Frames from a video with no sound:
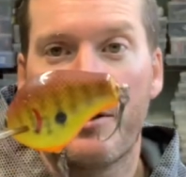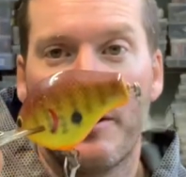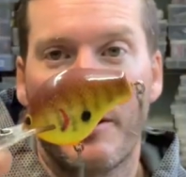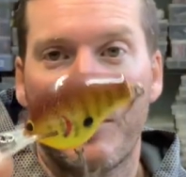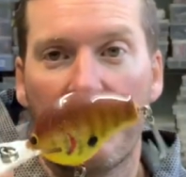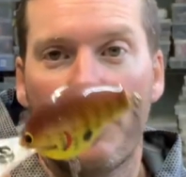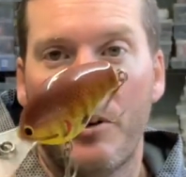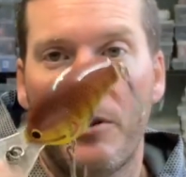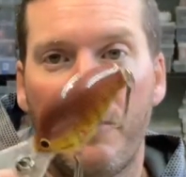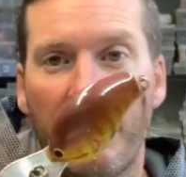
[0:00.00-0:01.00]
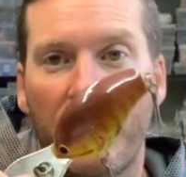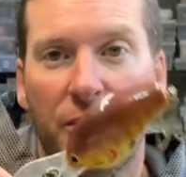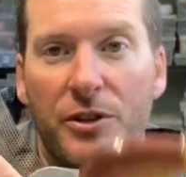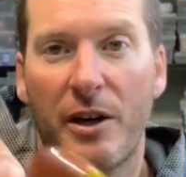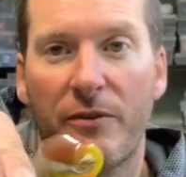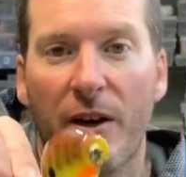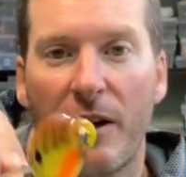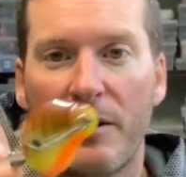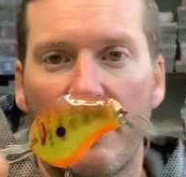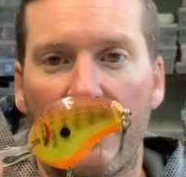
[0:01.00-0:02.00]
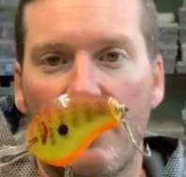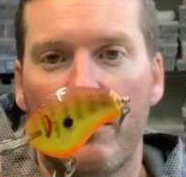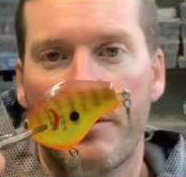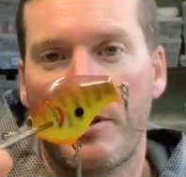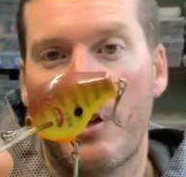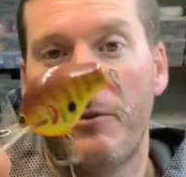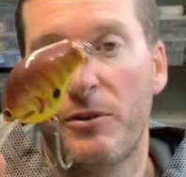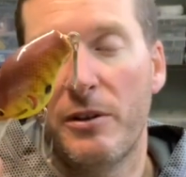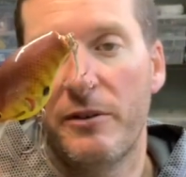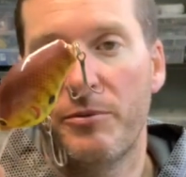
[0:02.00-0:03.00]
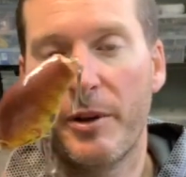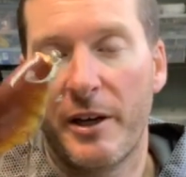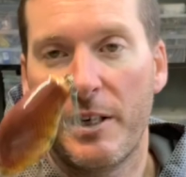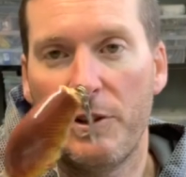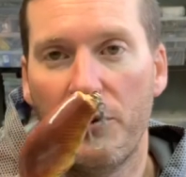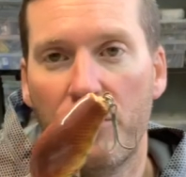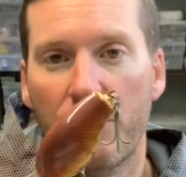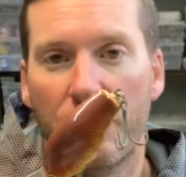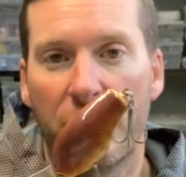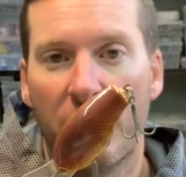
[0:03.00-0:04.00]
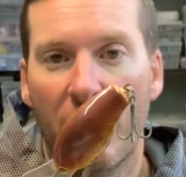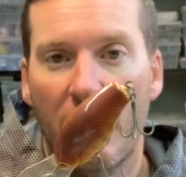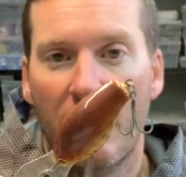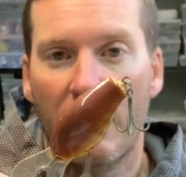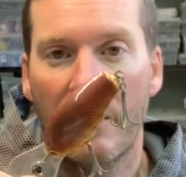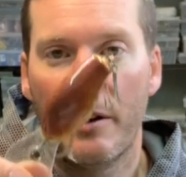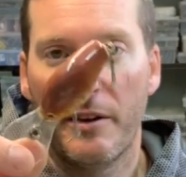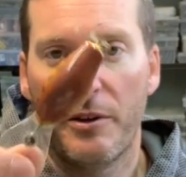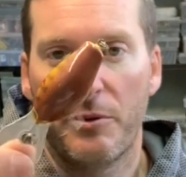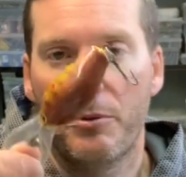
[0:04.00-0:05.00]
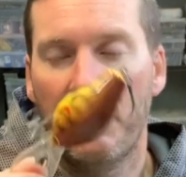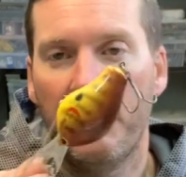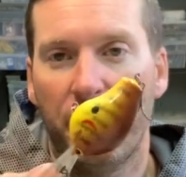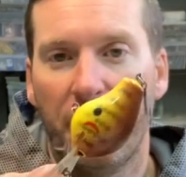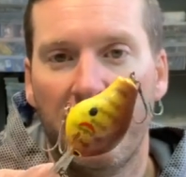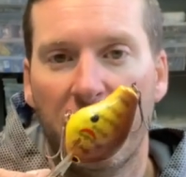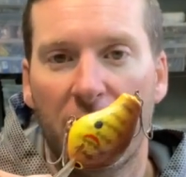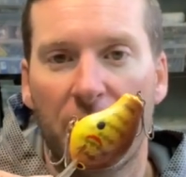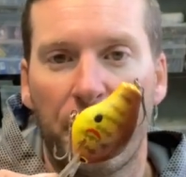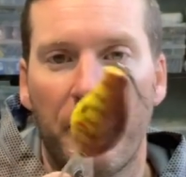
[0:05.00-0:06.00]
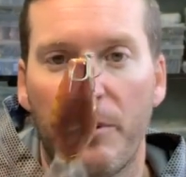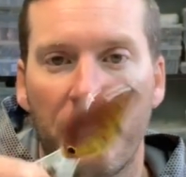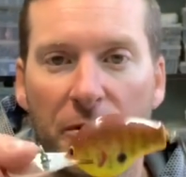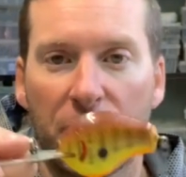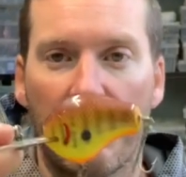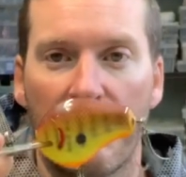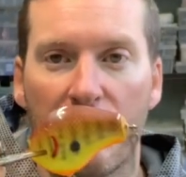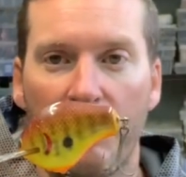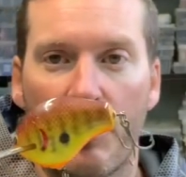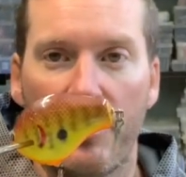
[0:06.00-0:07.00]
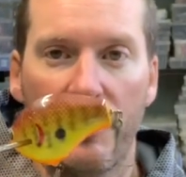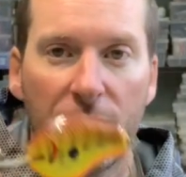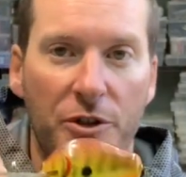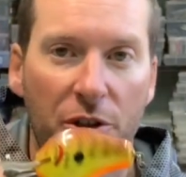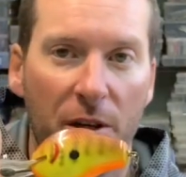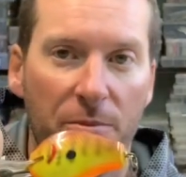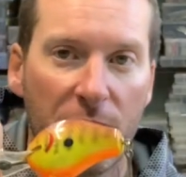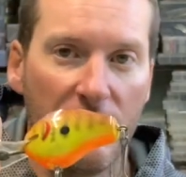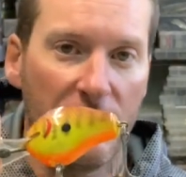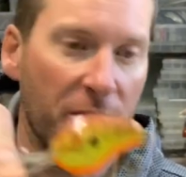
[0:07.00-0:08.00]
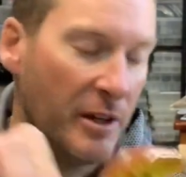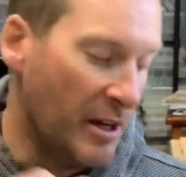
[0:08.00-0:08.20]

They catch a ton of fish. I've got several of them that I use that are really beaten up. You know, this one's in pretty good shape still.